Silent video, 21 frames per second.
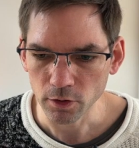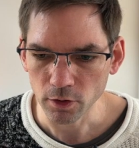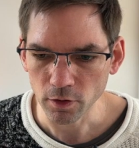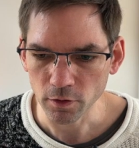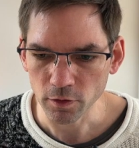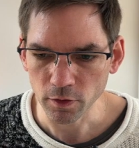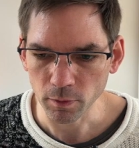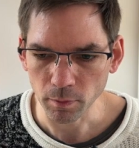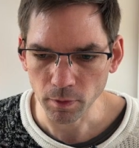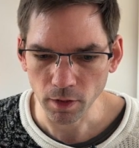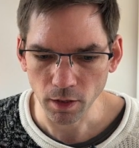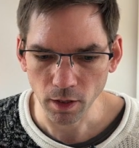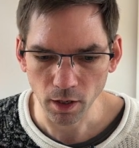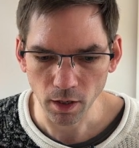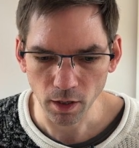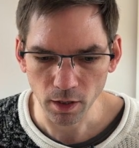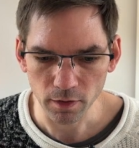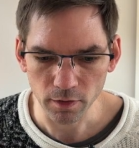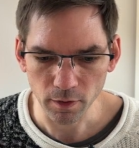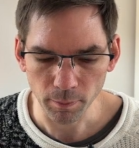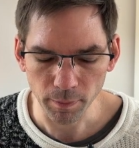you have some
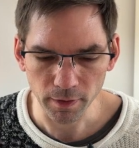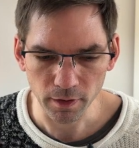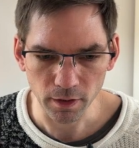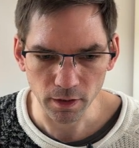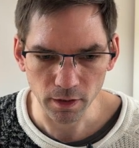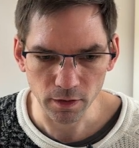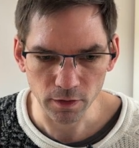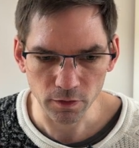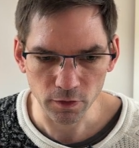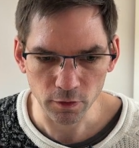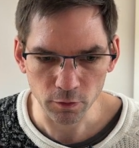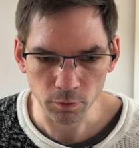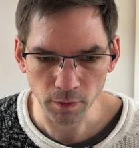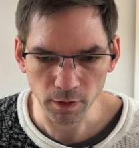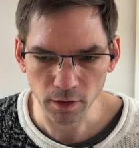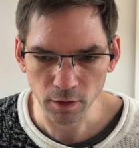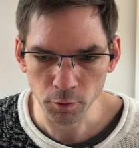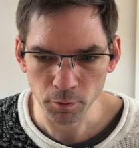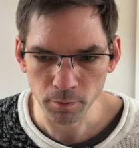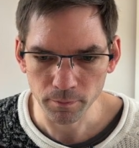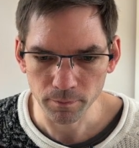card abilities as
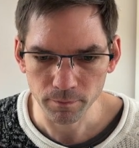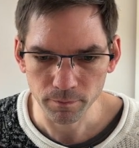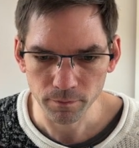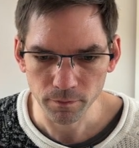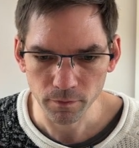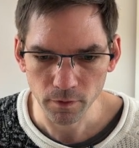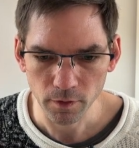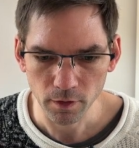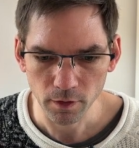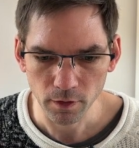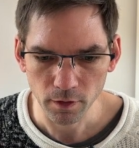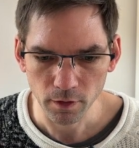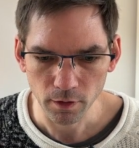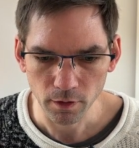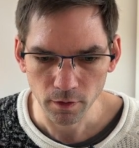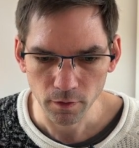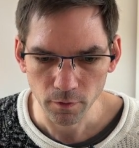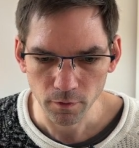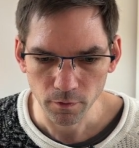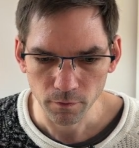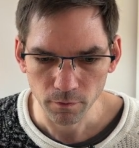well.
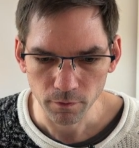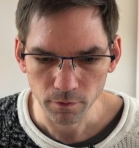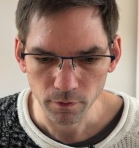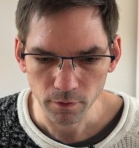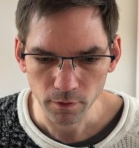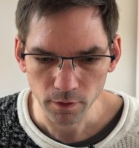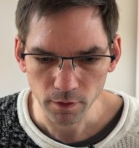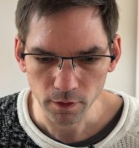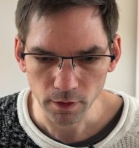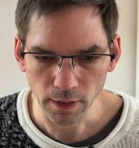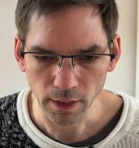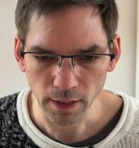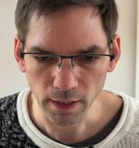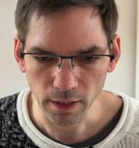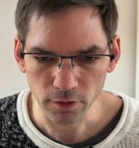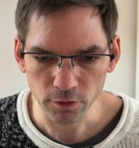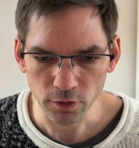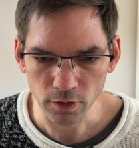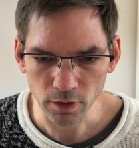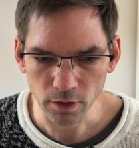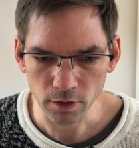Yeah,
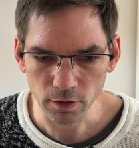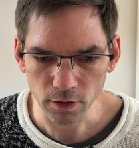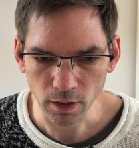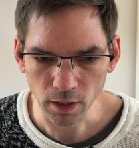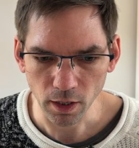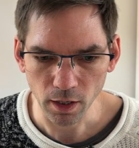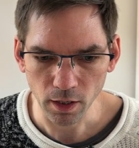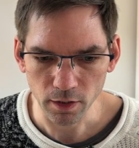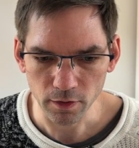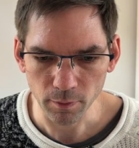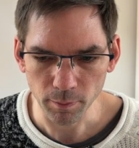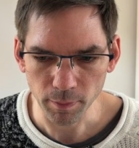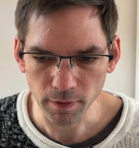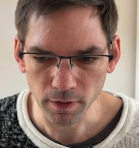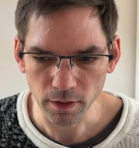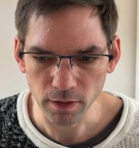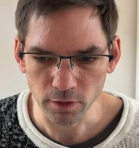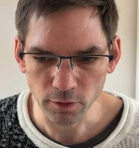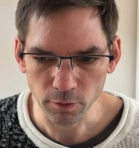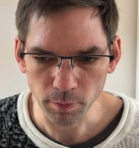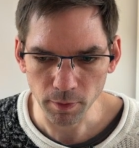so you get your card
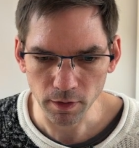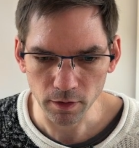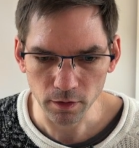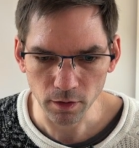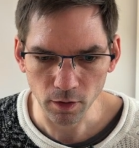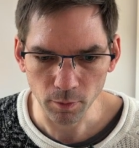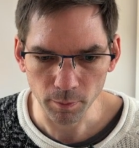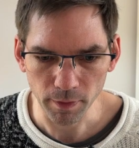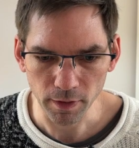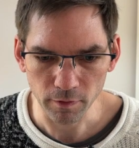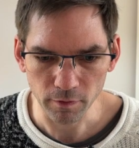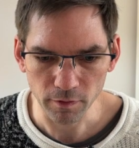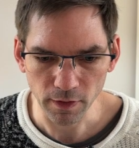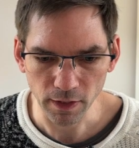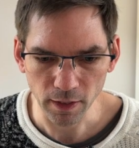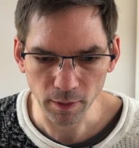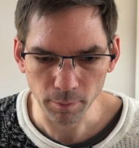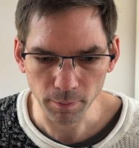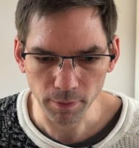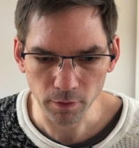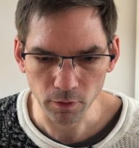abilities to be a little bit of
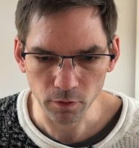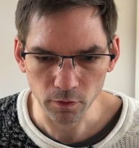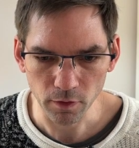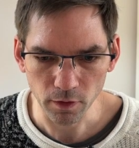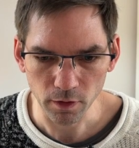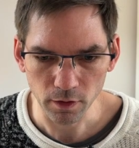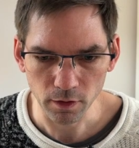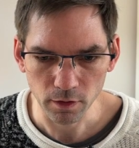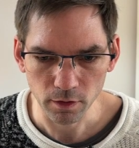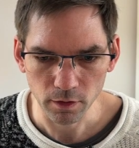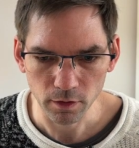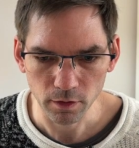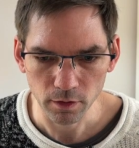deck building.